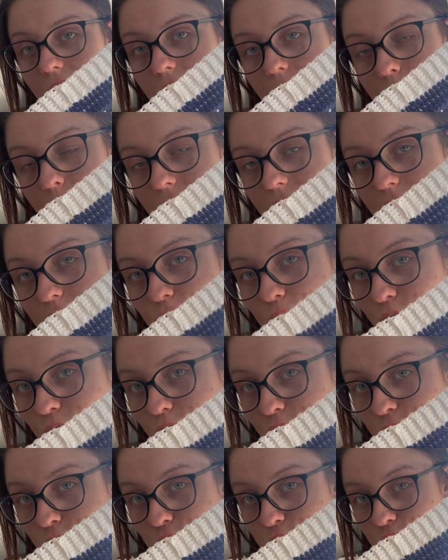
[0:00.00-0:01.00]
making
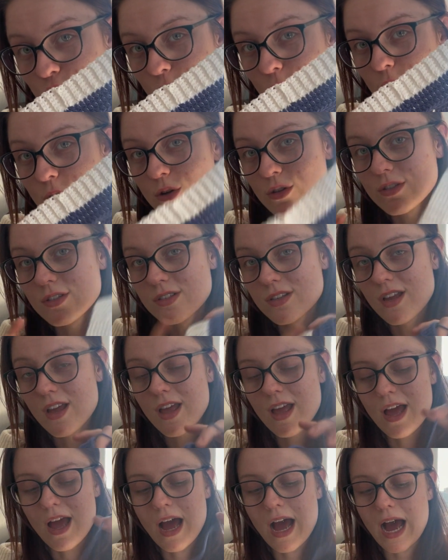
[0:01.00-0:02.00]
ruffled shorts.
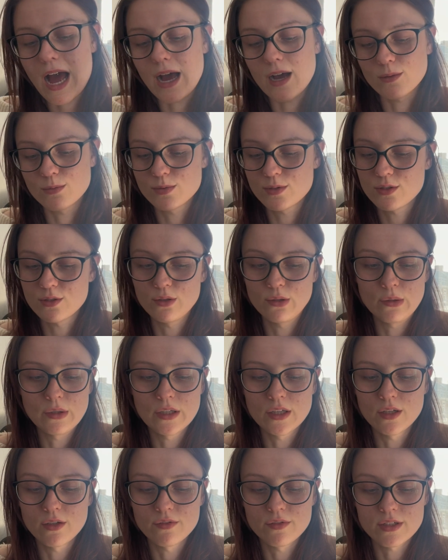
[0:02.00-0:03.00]
Absolutely
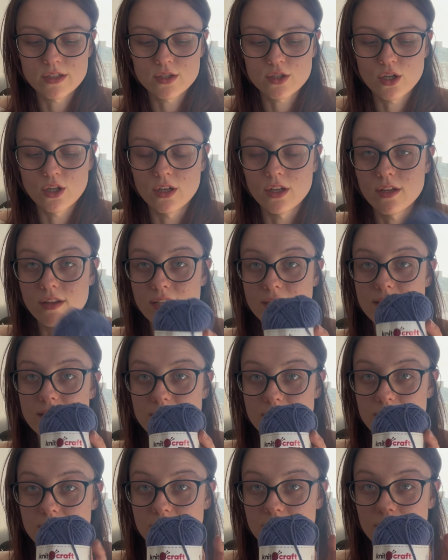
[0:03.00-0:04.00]
love this colour. This
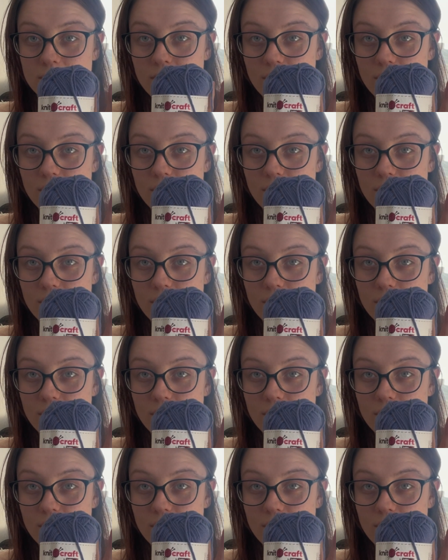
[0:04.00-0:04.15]
is